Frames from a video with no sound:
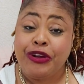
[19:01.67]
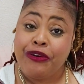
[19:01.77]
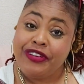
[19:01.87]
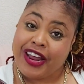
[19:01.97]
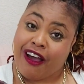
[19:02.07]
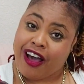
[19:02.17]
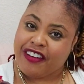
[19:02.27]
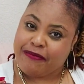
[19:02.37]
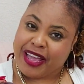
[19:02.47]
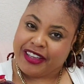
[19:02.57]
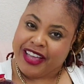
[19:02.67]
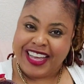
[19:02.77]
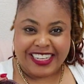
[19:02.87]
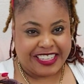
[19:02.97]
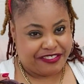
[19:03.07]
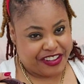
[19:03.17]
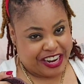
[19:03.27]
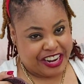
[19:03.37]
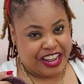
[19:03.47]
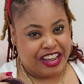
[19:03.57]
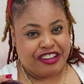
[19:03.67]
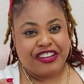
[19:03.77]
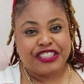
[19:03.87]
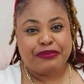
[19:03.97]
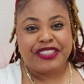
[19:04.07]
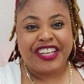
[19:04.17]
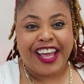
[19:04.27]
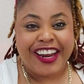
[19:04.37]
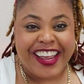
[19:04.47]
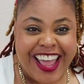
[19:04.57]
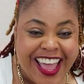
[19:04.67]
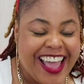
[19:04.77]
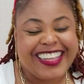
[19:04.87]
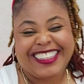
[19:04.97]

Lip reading: glory and all of my different Christmas headgear.